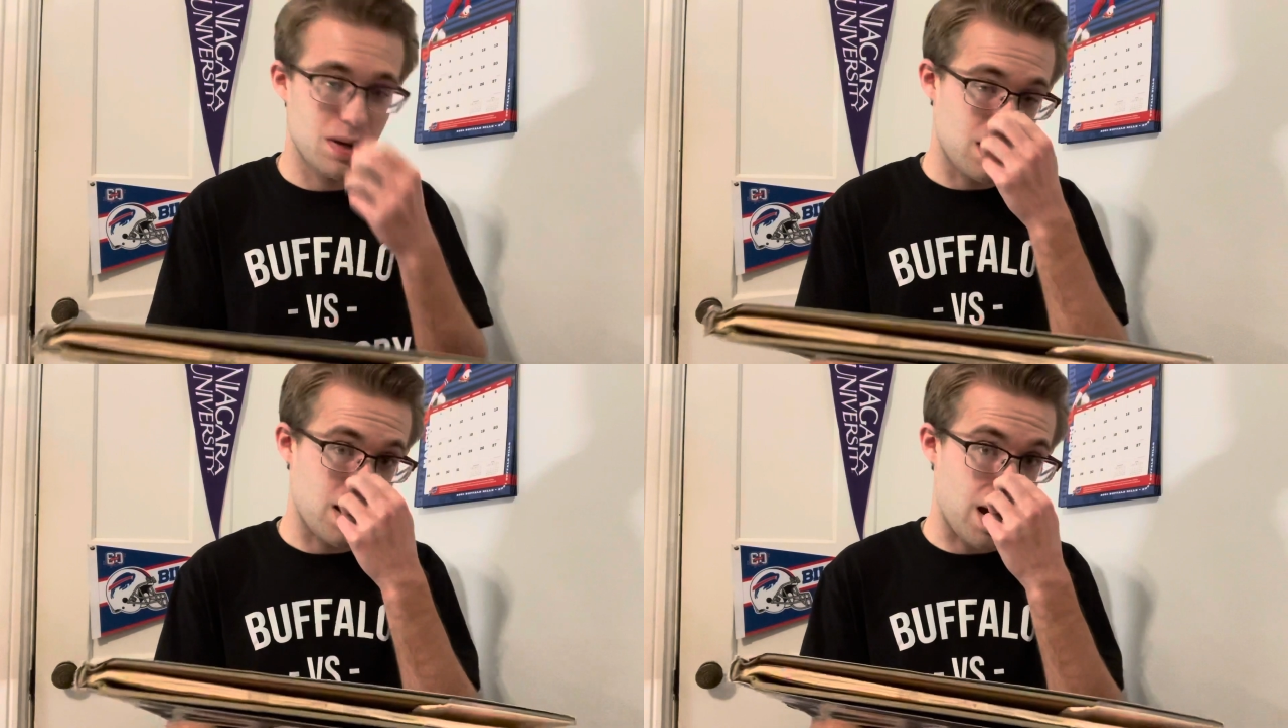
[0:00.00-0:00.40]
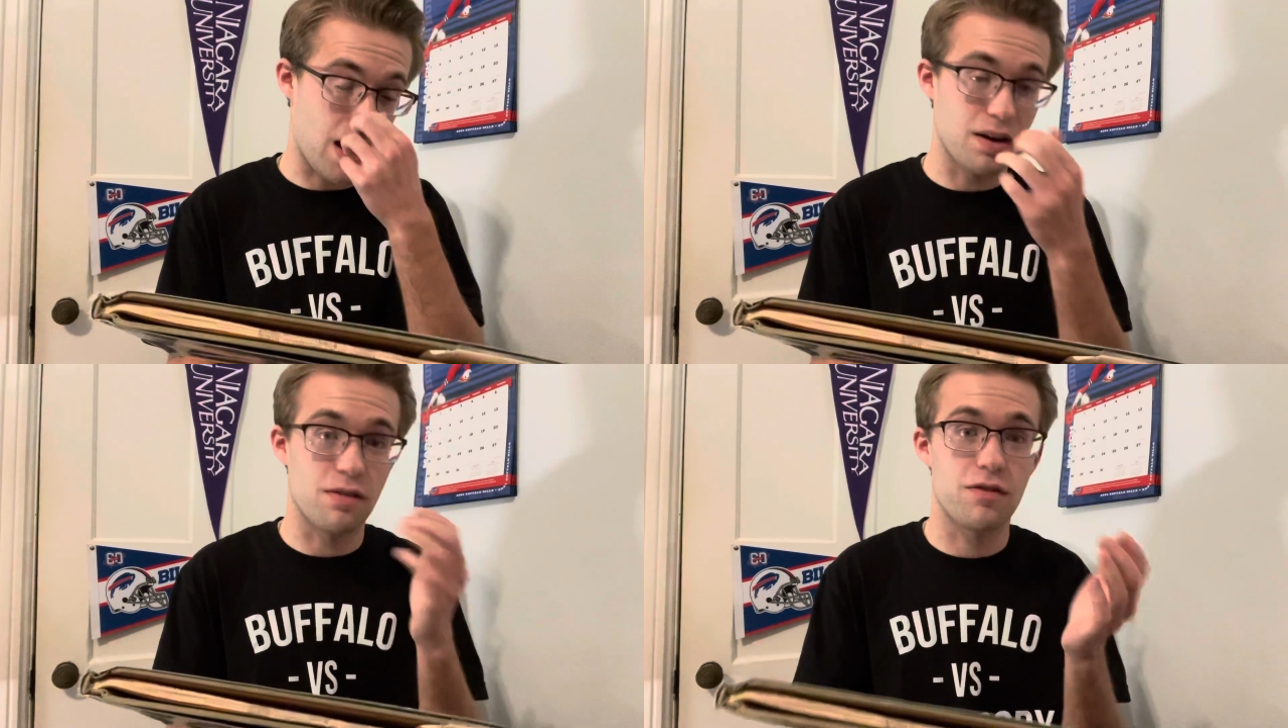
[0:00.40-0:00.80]

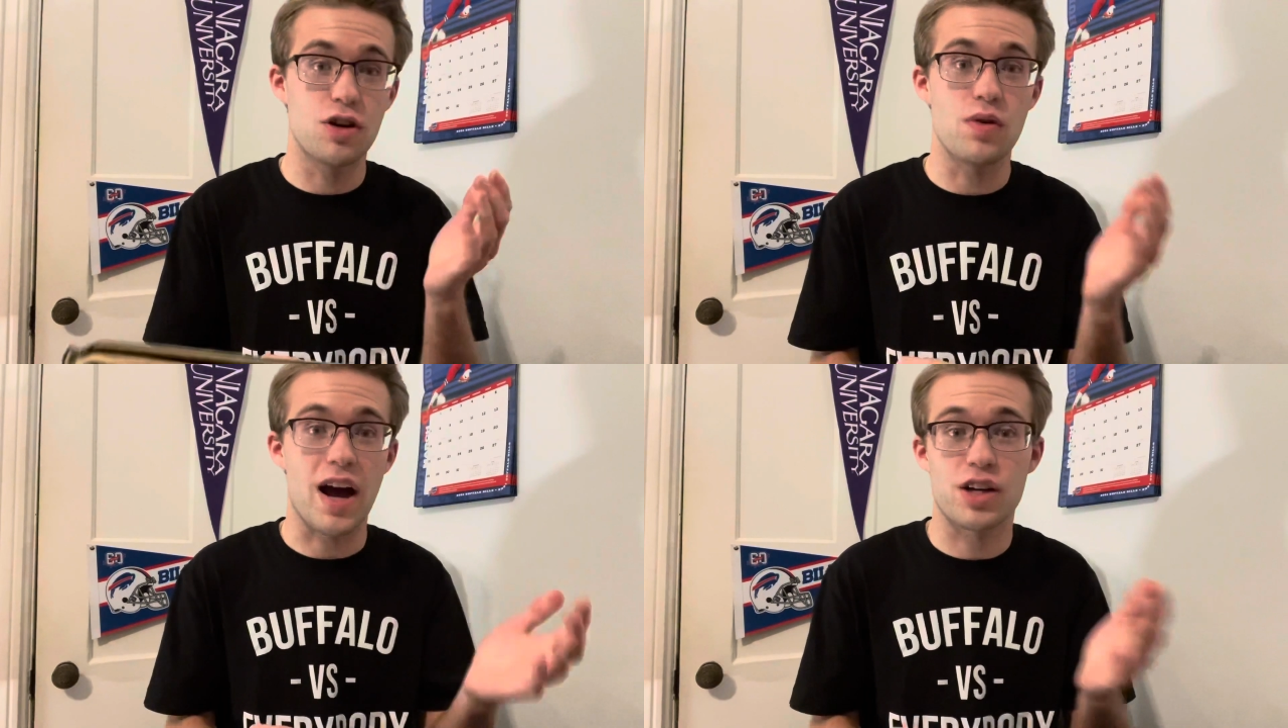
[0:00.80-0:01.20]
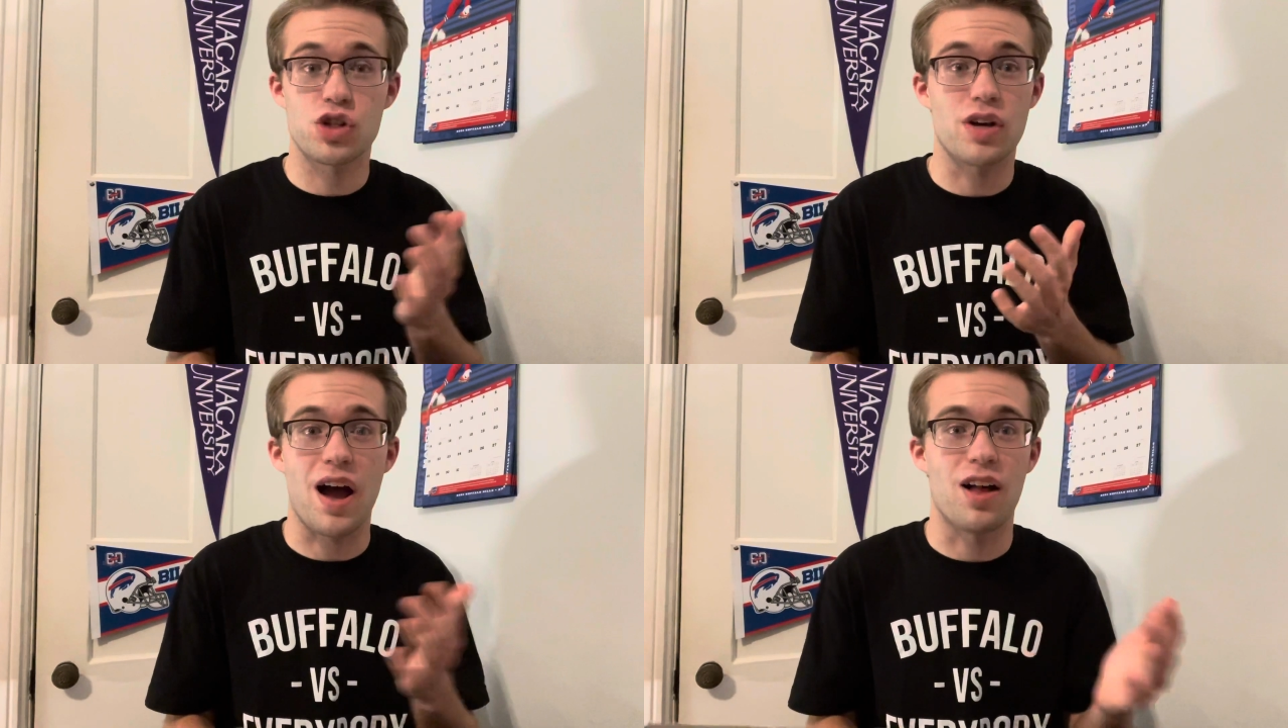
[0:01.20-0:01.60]
added a few
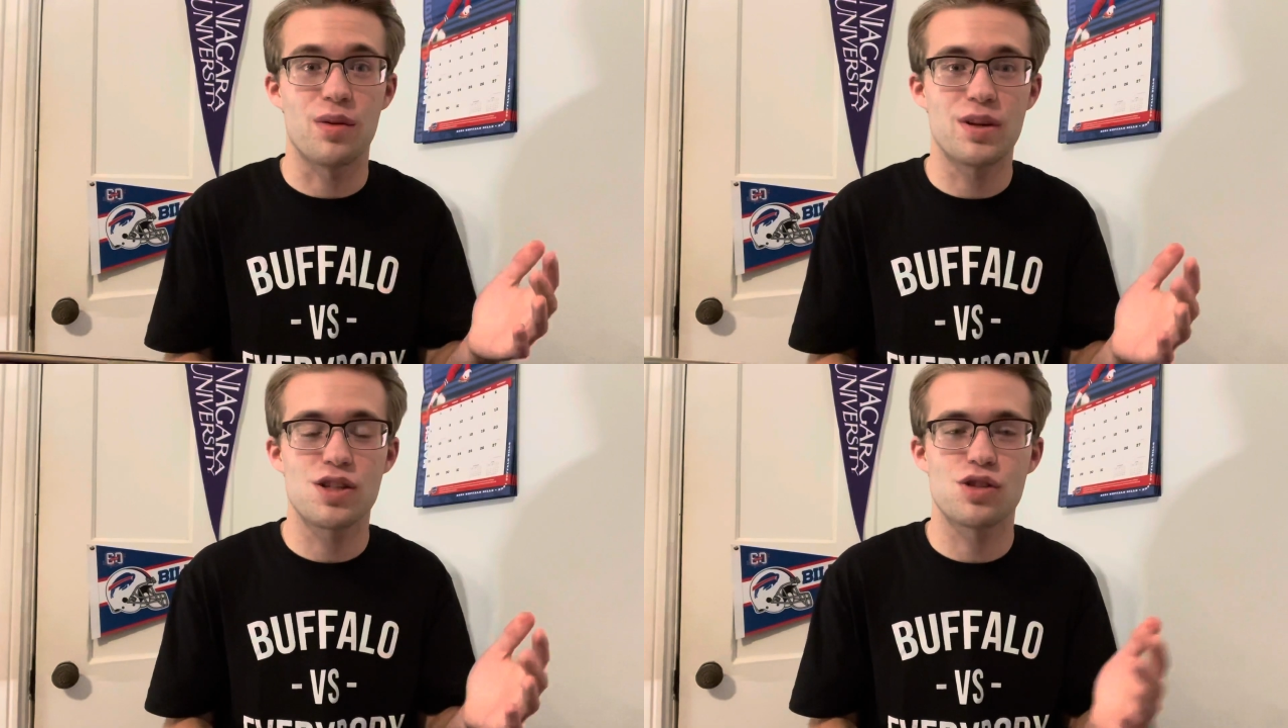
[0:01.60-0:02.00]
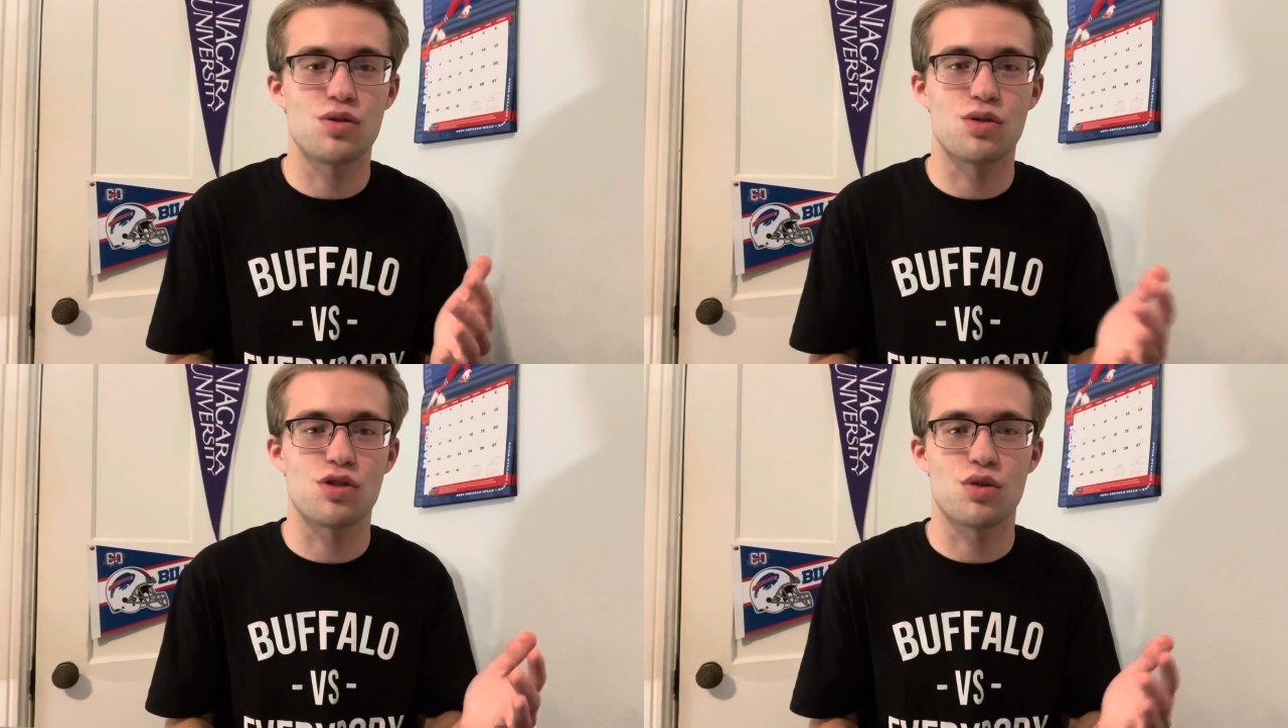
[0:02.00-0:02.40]
extra elements to
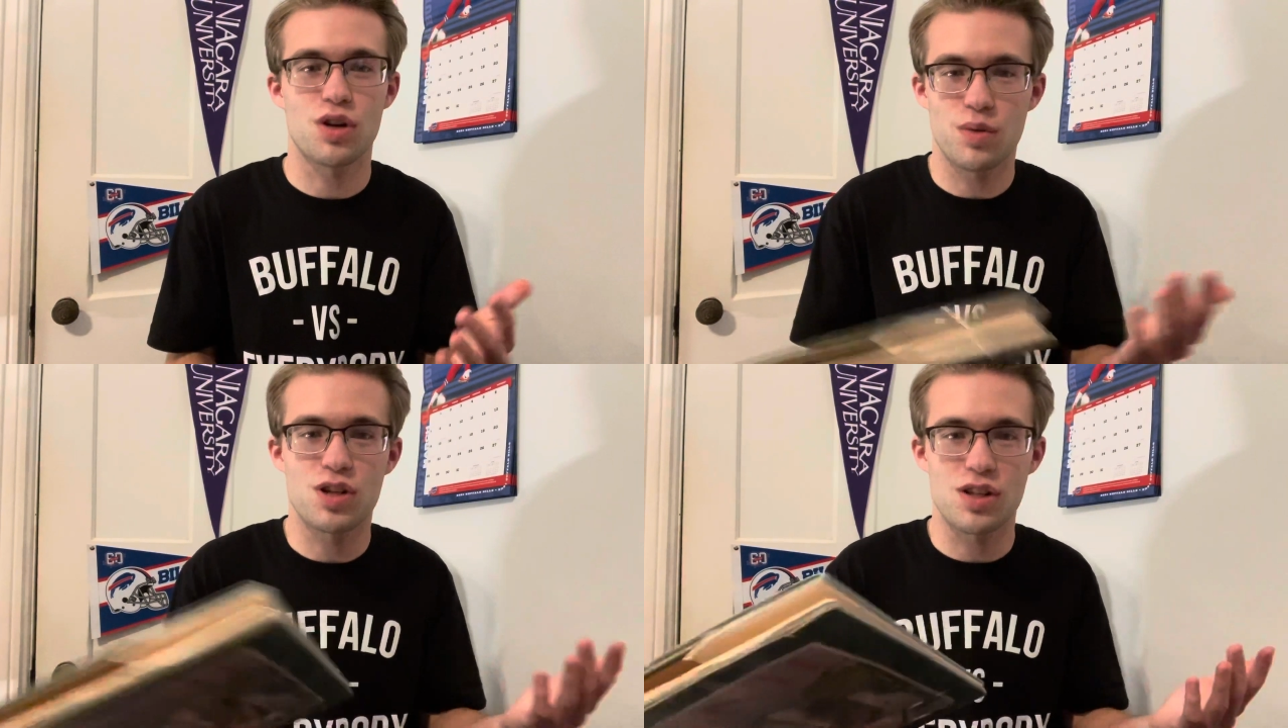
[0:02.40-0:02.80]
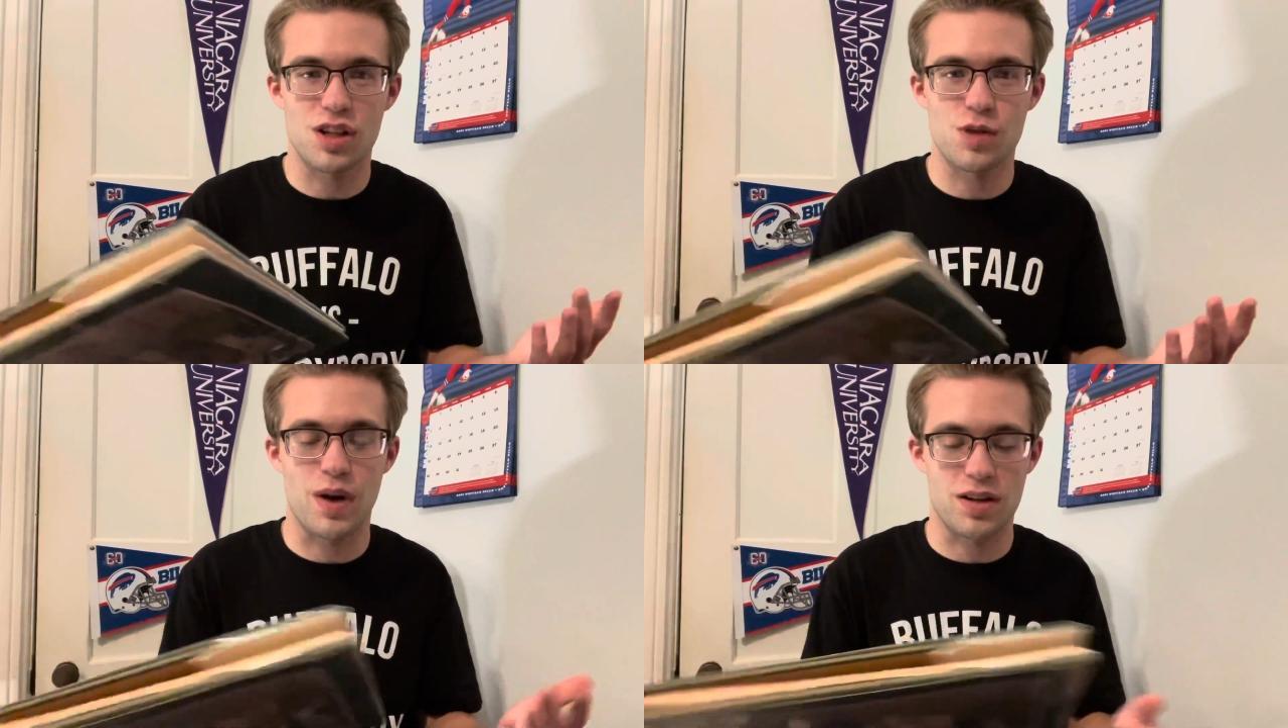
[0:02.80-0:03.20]
the story, which is
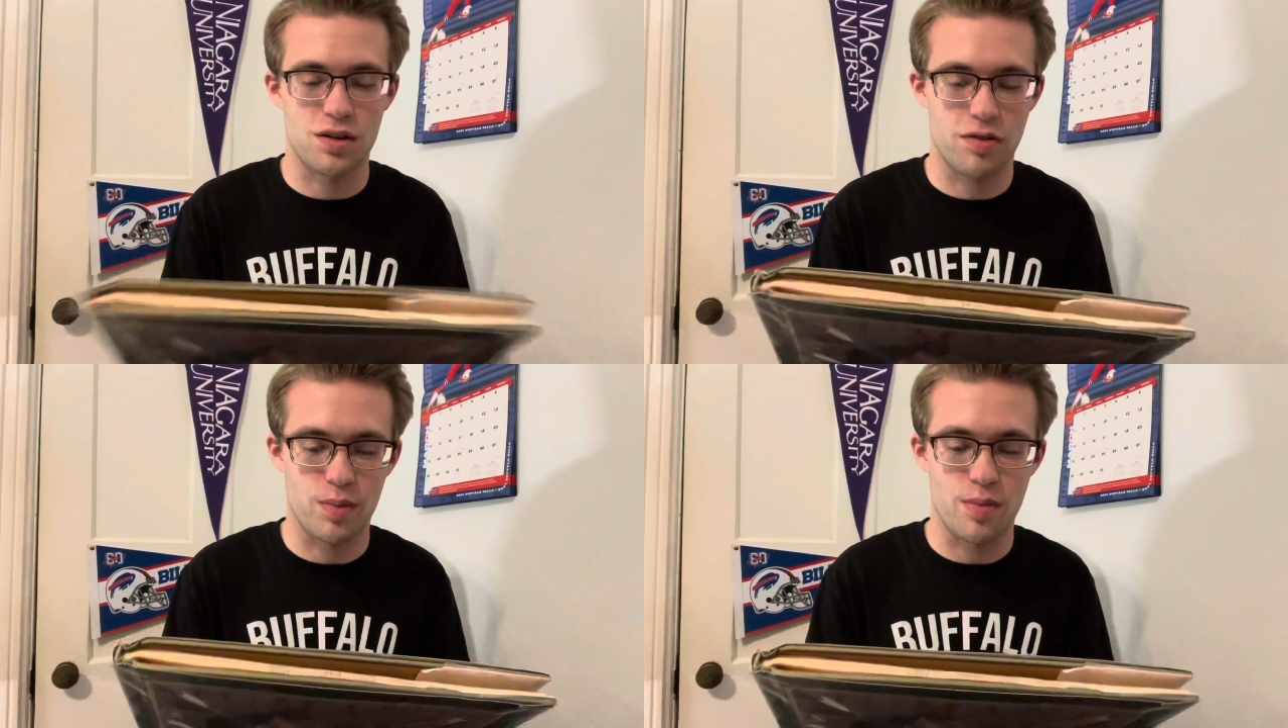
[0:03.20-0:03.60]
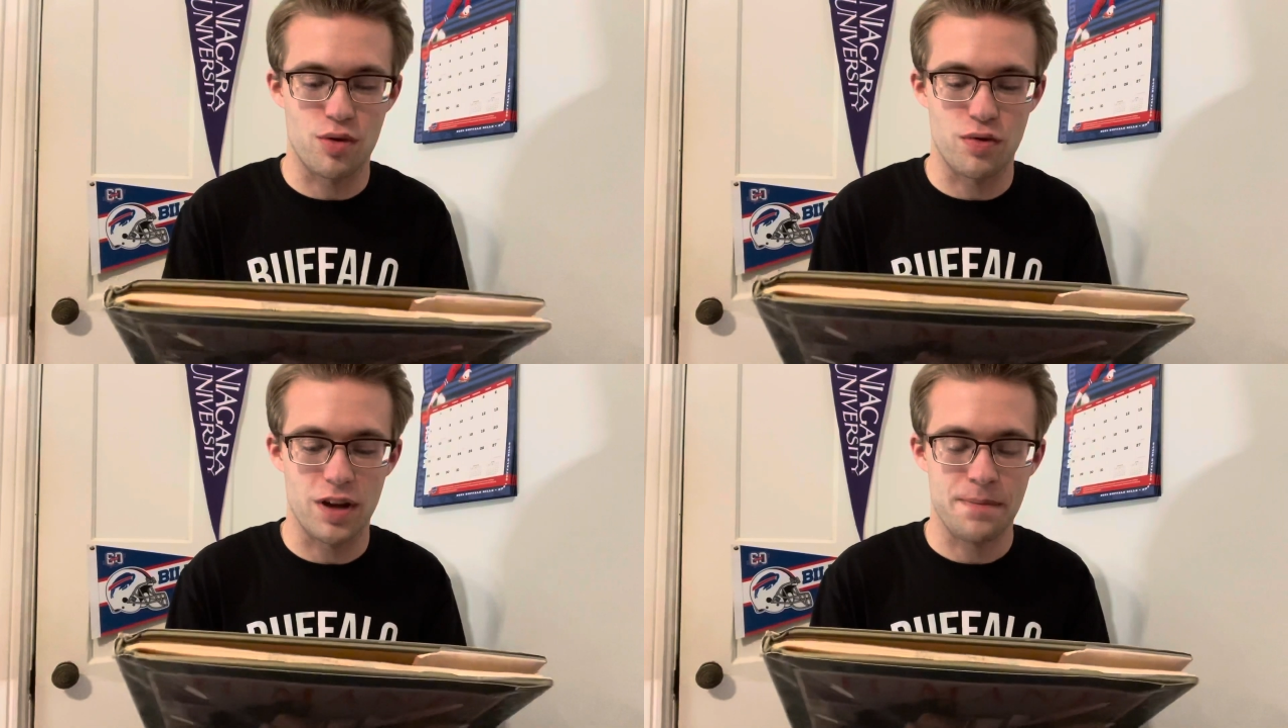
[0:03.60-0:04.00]
expected from a
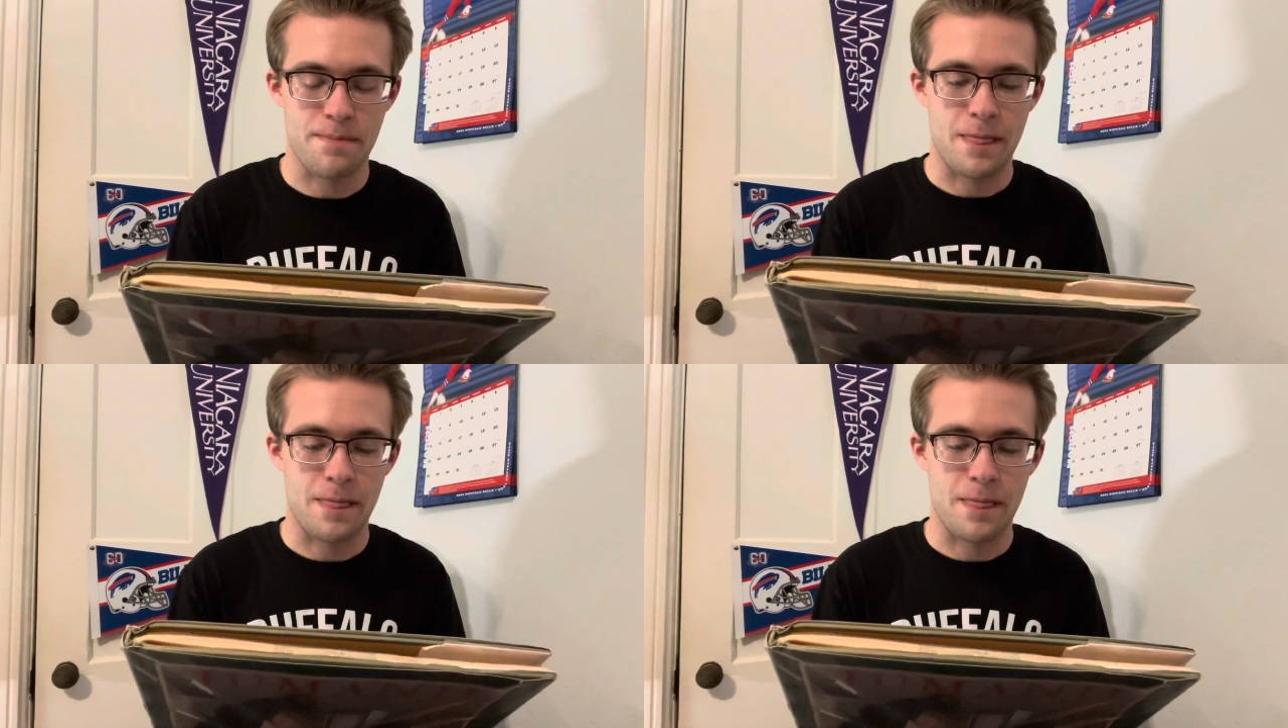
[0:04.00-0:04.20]
movie.